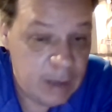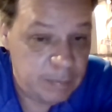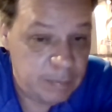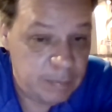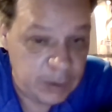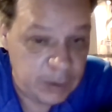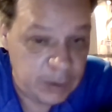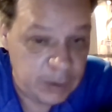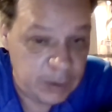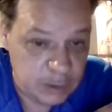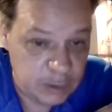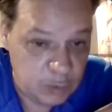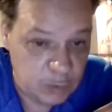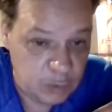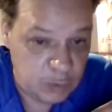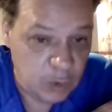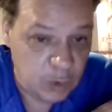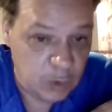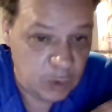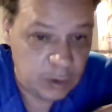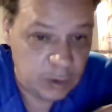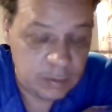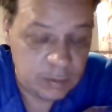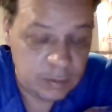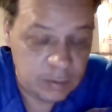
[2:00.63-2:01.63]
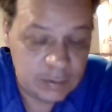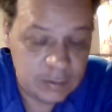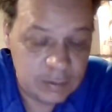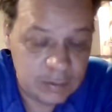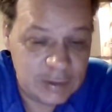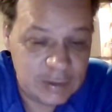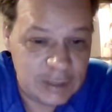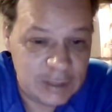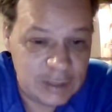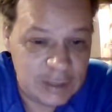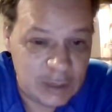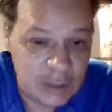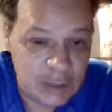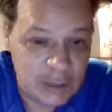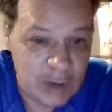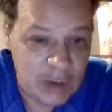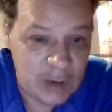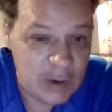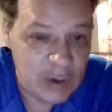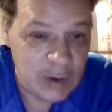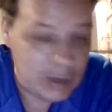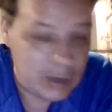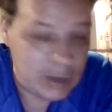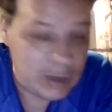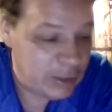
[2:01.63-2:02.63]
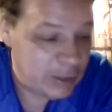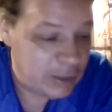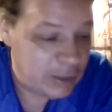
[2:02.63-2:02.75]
But there's more. Stick around and I'll tell you